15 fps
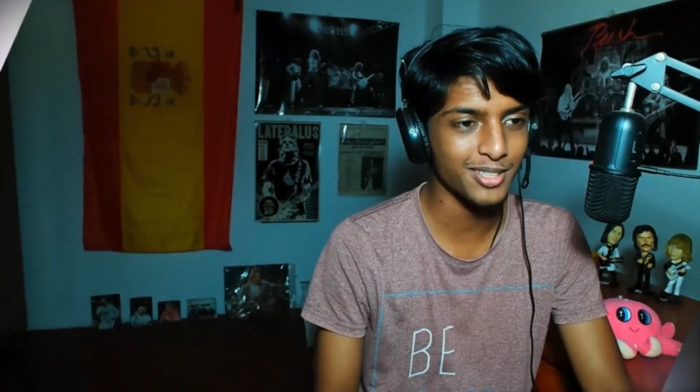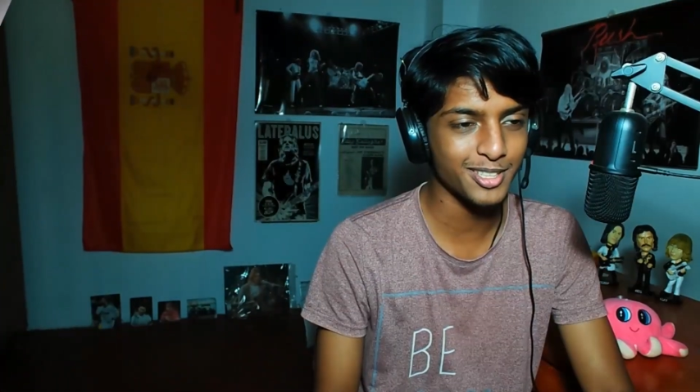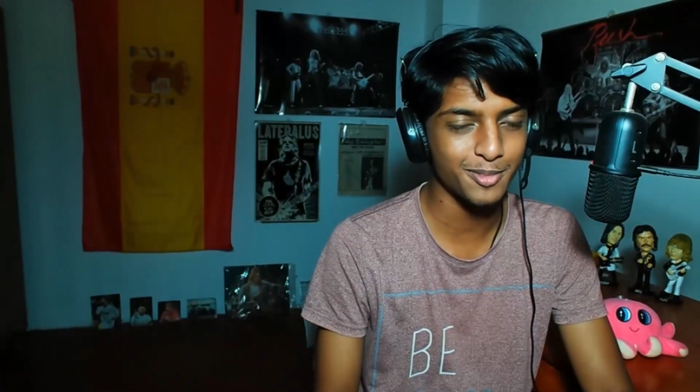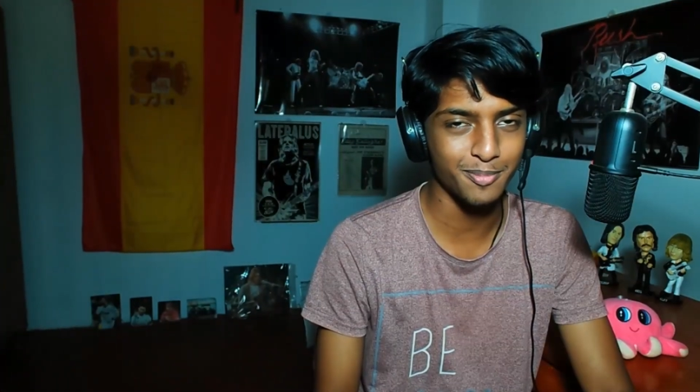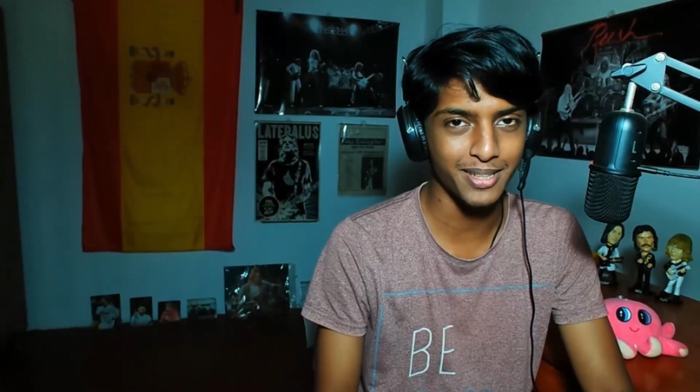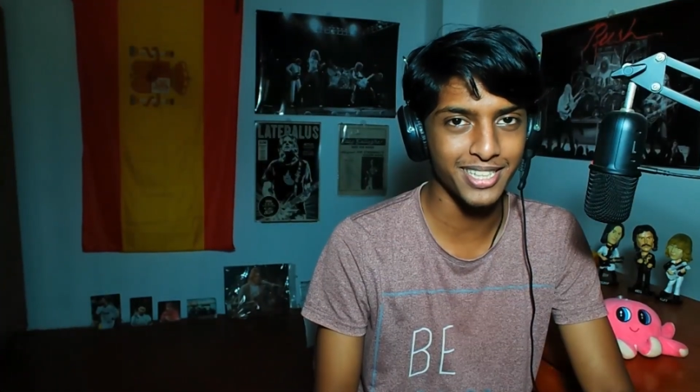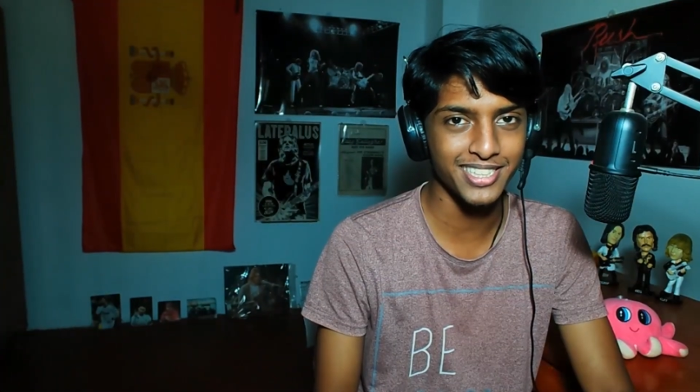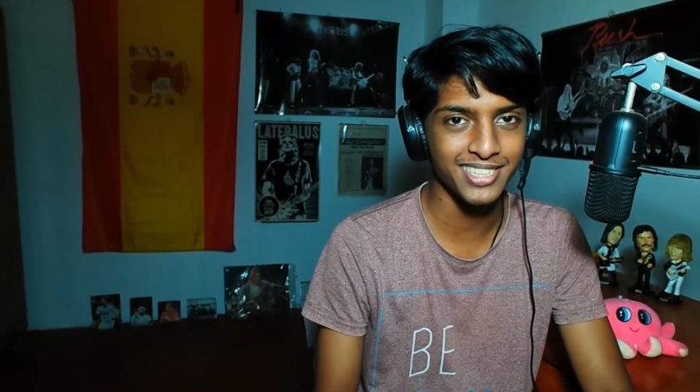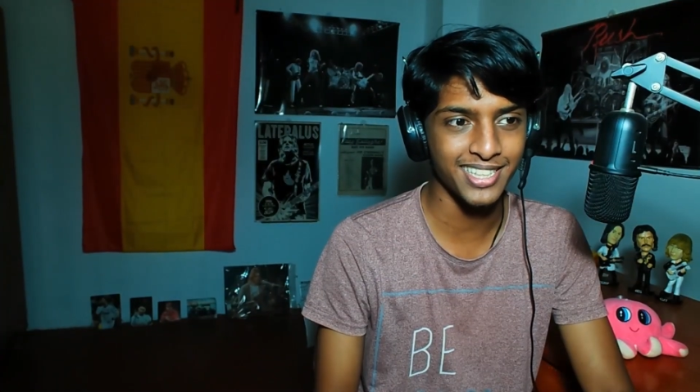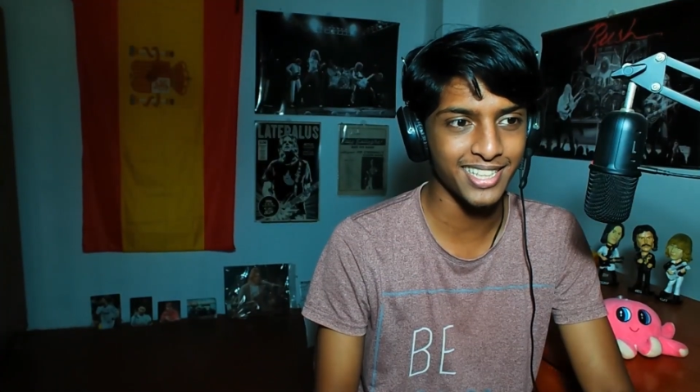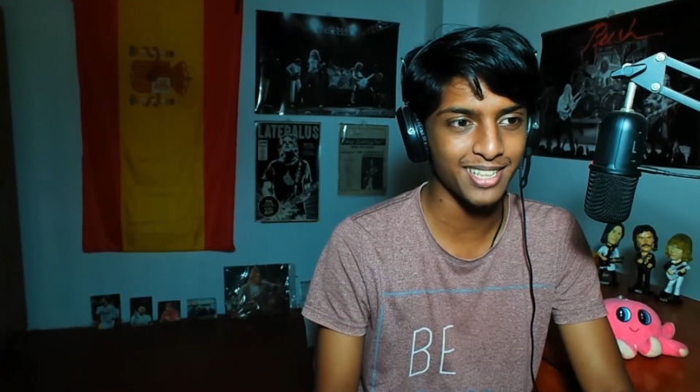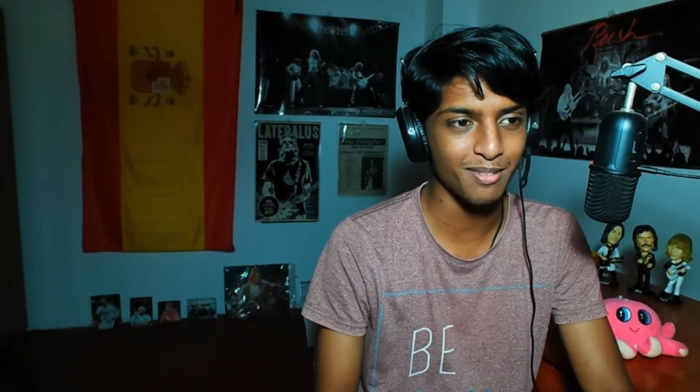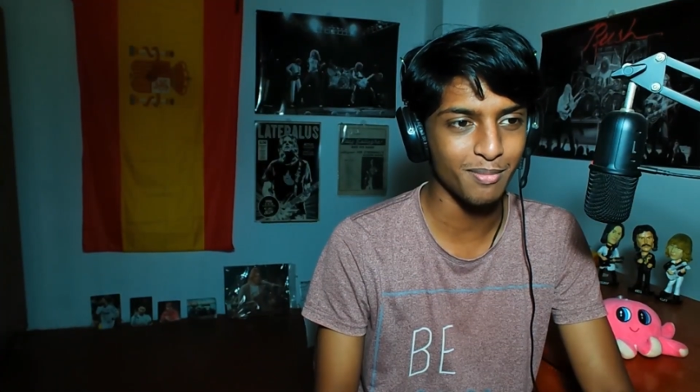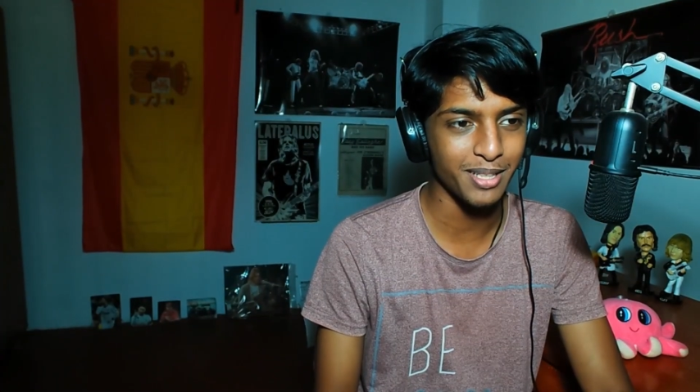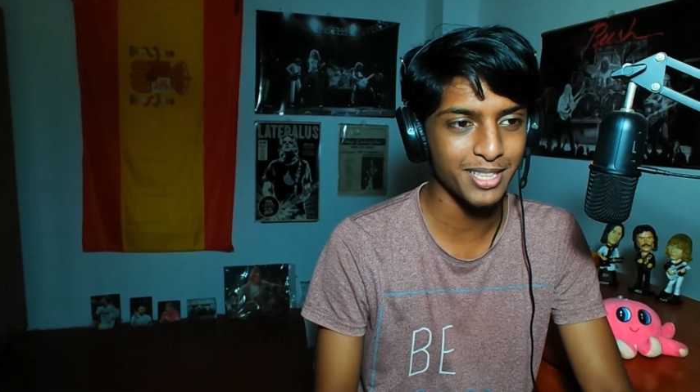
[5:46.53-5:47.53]
spring
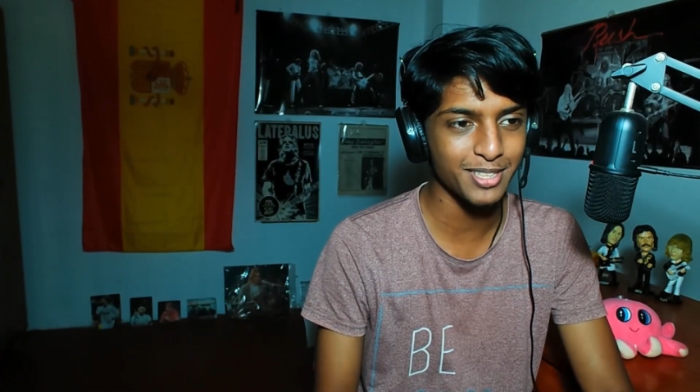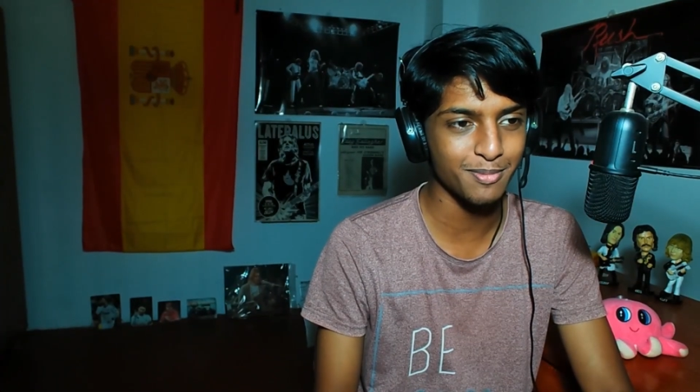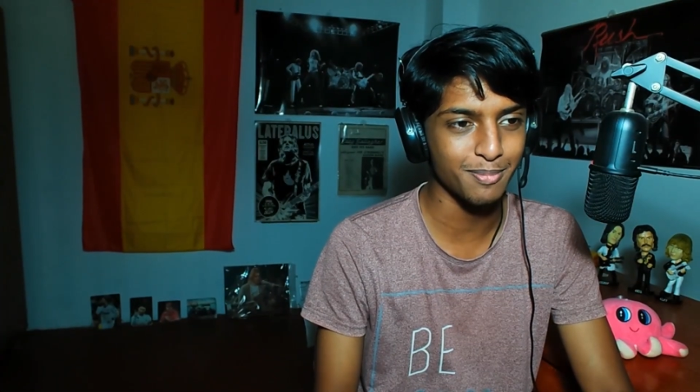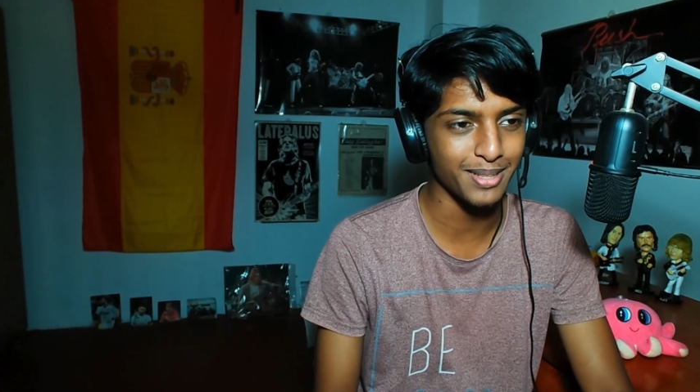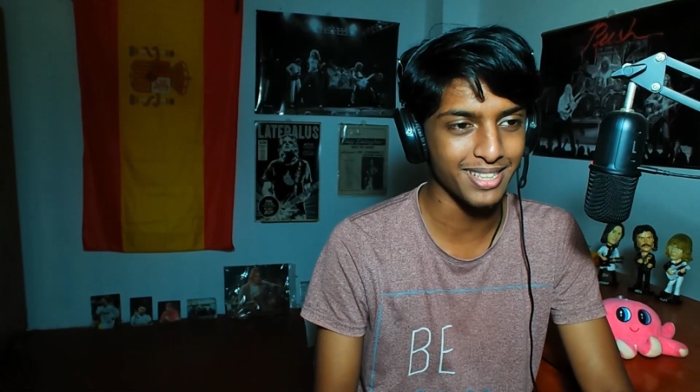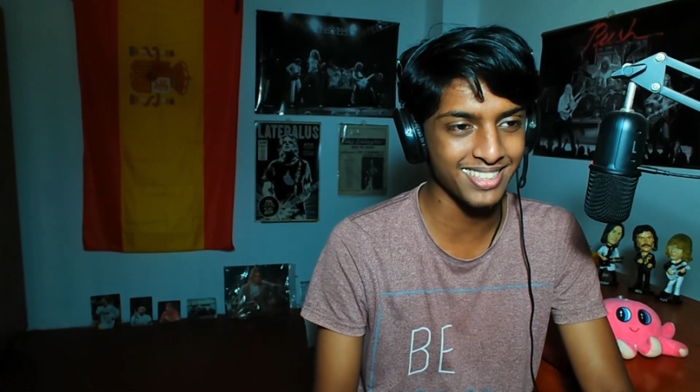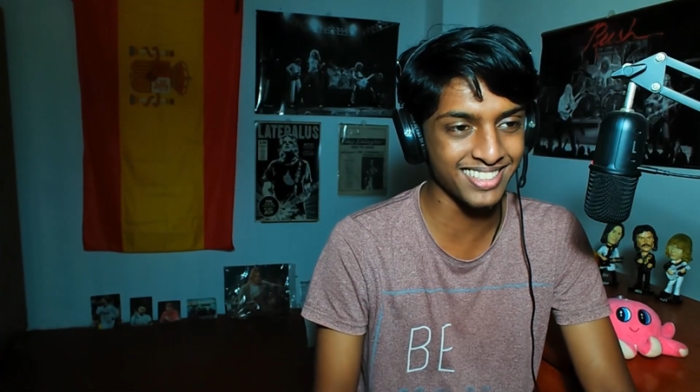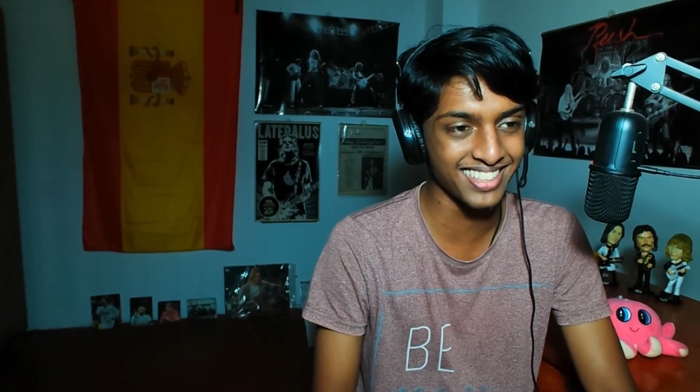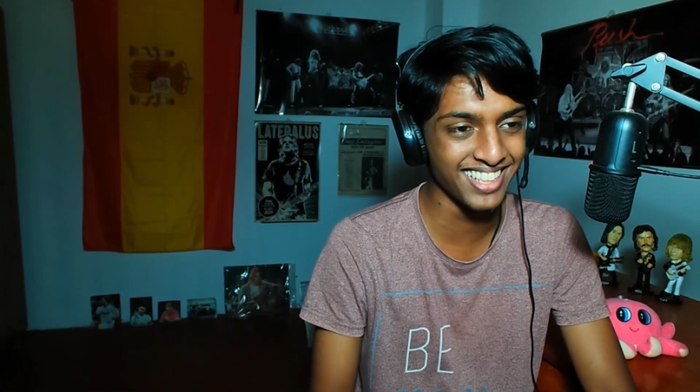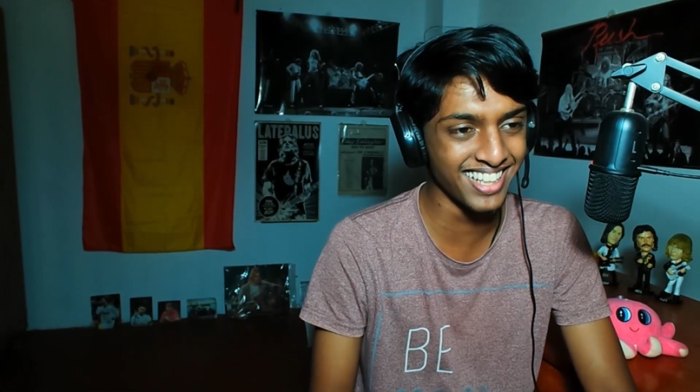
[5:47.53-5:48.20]
chicken means, but